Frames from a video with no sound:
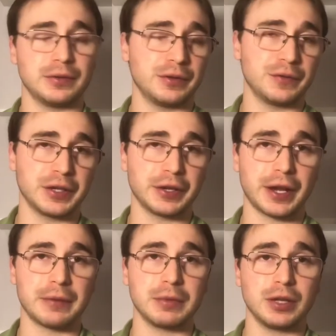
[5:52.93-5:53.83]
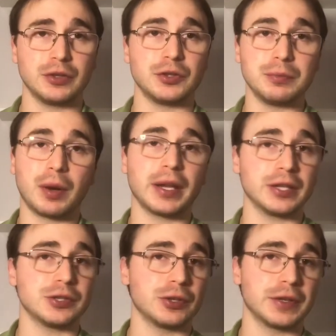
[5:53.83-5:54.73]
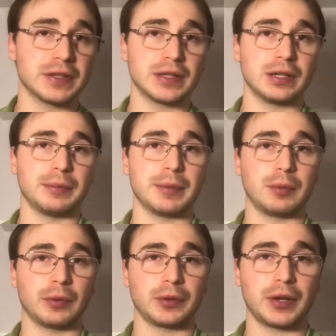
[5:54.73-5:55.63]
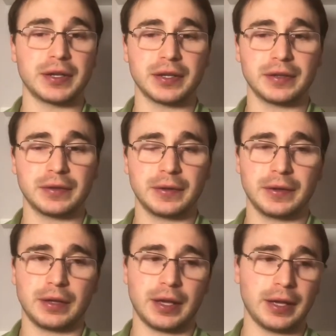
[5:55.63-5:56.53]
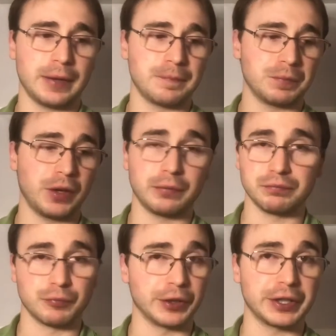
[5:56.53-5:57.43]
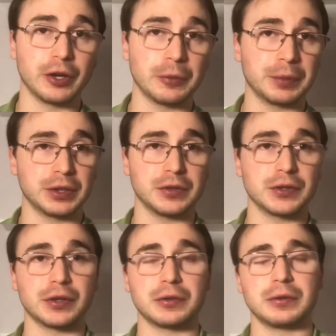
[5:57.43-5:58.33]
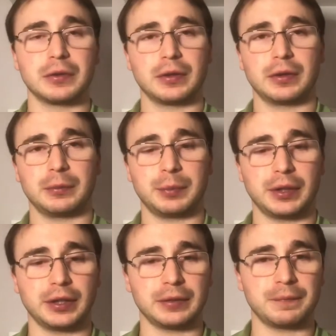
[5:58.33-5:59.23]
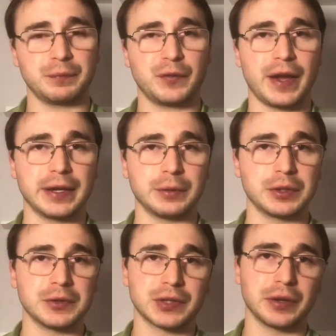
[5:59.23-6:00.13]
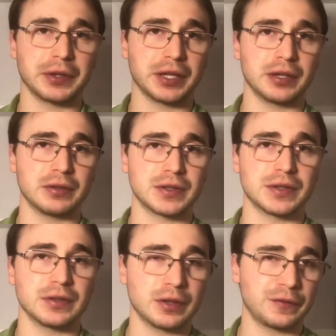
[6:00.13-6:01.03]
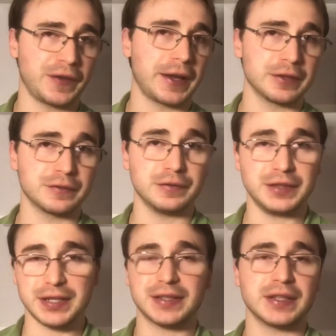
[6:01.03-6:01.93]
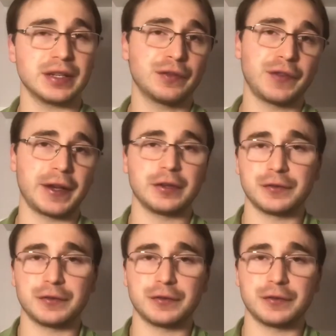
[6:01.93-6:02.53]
video game, you might enjoy this a little bit more than I did. I'm really hoping you do, but for anyone who's going in as a fan of DC, a fan of